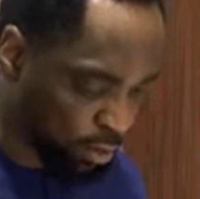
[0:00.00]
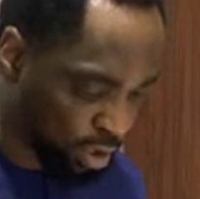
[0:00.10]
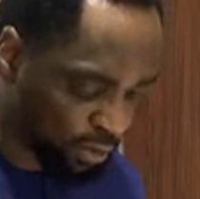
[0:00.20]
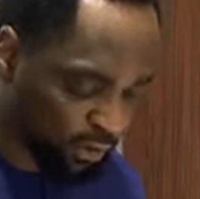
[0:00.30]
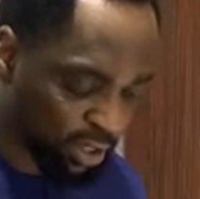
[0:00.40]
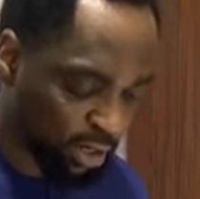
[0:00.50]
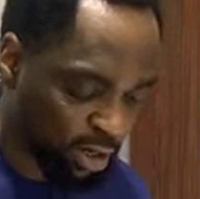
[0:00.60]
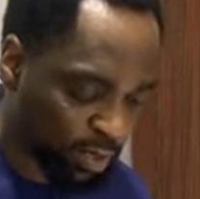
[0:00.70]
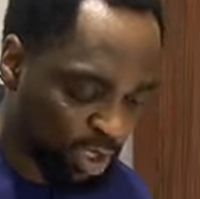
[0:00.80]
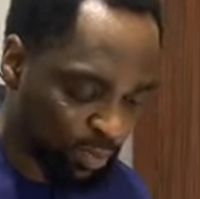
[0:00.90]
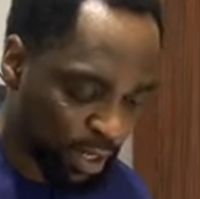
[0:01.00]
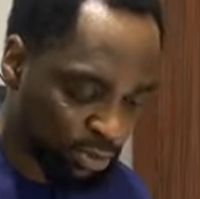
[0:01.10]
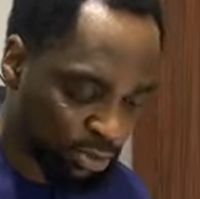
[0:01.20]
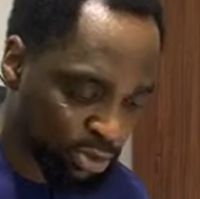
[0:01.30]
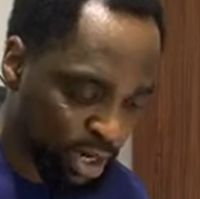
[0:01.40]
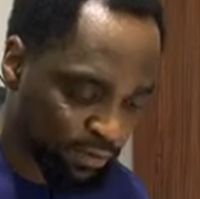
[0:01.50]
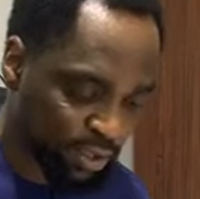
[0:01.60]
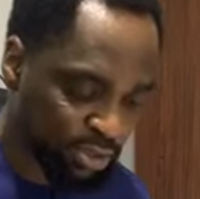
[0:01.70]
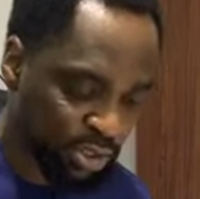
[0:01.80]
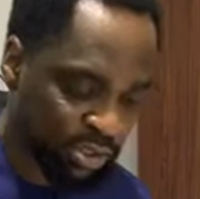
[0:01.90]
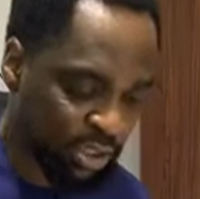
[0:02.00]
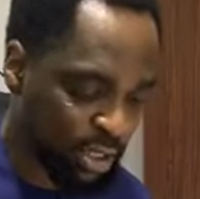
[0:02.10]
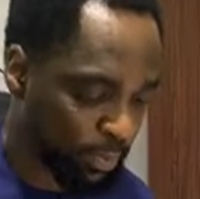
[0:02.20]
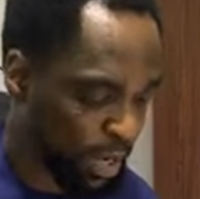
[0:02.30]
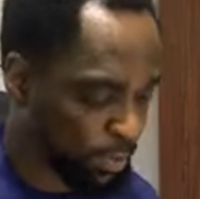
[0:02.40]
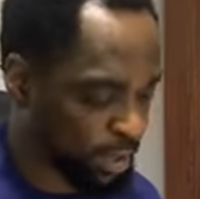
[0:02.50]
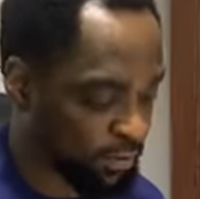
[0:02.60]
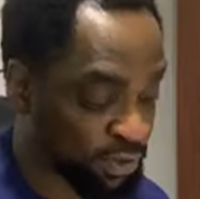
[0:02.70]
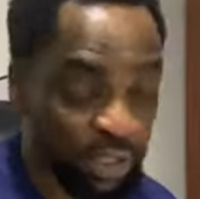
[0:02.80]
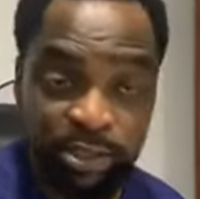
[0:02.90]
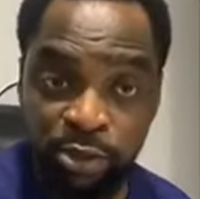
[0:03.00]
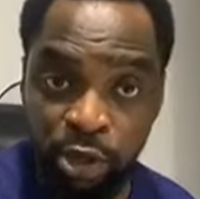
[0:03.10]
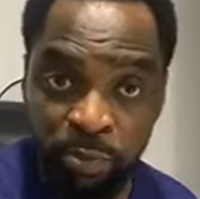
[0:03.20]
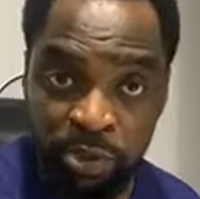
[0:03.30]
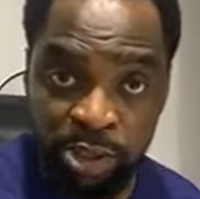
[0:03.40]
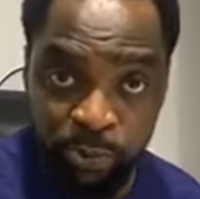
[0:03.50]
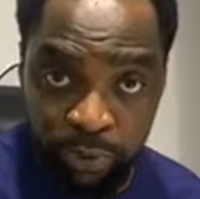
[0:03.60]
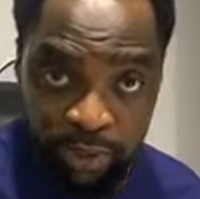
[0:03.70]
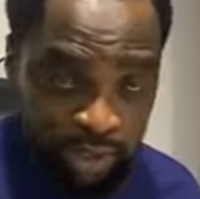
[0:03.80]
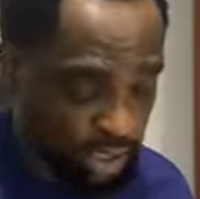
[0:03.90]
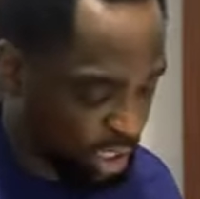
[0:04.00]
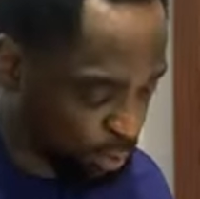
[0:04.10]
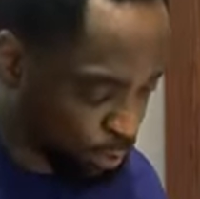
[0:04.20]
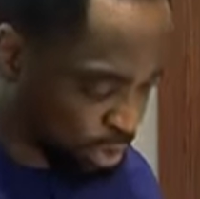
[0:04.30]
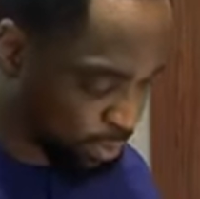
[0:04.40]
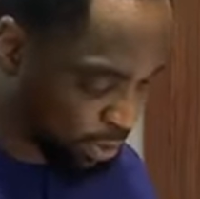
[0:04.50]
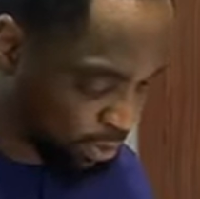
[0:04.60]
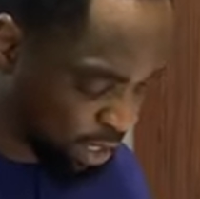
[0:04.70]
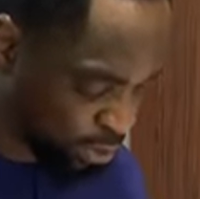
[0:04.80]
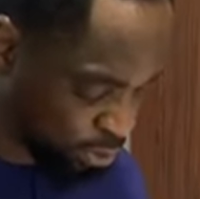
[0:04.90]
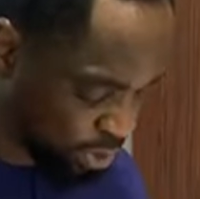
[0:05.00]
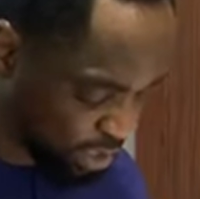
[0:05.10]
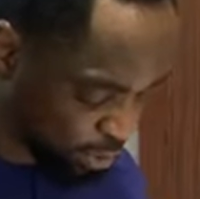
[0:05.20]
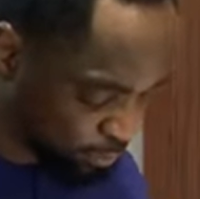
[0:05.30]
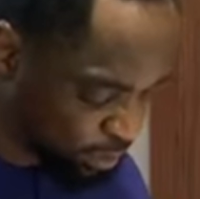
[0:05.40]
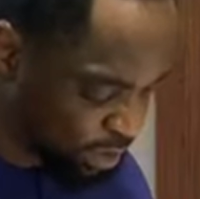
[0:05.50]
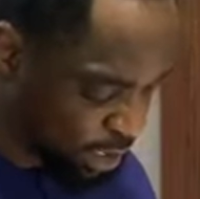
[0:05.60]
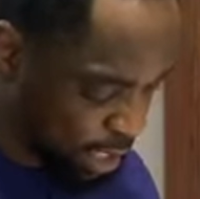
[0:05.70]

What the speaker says: Was the federal government's plan to draft interested Empower beneficiaries to community policing? I spoke about that already.